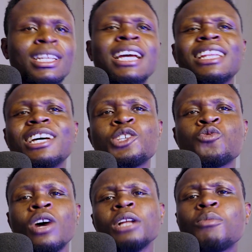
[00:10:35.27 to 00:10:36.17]
there's
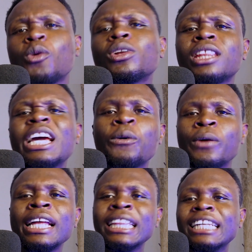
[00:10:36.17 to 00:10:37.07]
one more thing
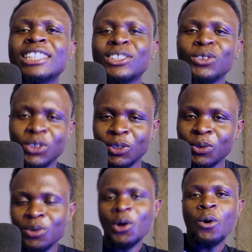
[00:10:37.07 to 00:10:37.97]
we need to
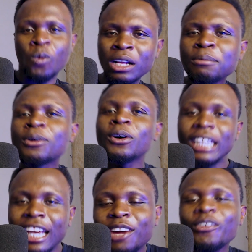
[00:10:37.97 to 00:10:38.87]
do one more
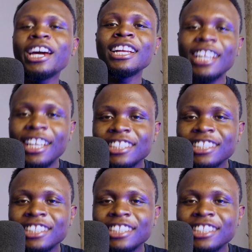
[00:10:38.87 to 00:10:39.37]
thing we need to